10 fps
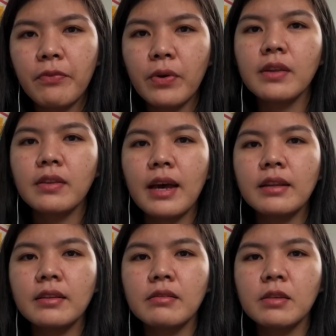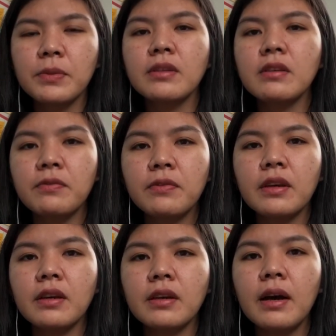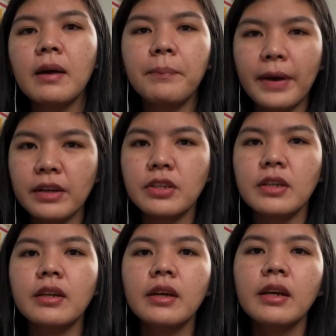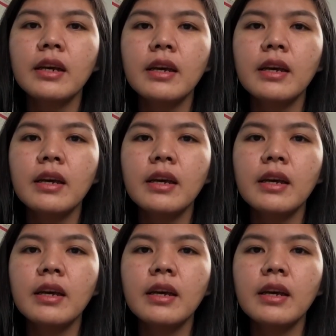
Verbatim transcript: for that specific passion.